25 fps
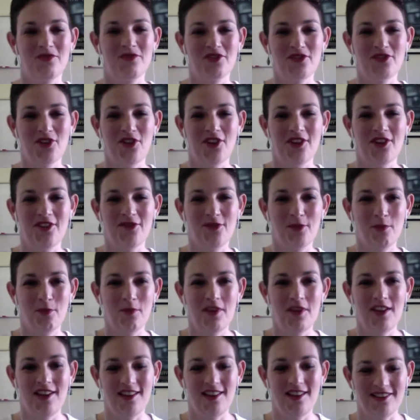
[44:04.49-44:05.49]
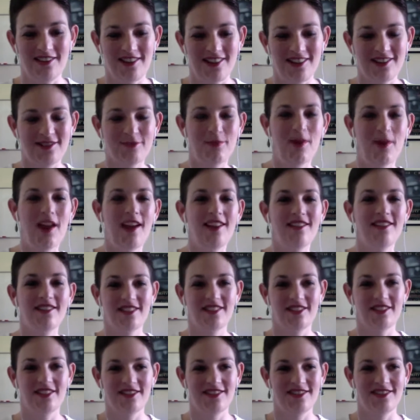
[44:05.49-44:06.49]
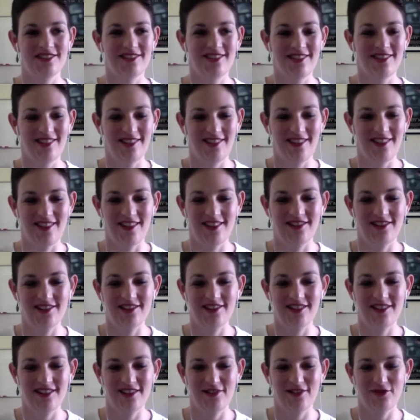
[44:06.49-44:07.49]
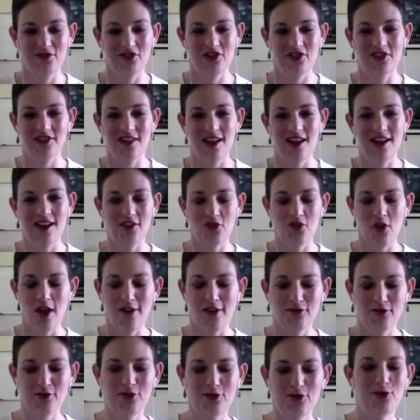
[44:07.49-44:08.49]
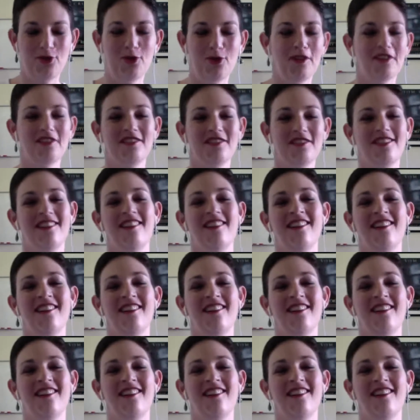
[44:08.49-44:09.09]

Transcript: So for me, it explained it instead of just saying you have to do this.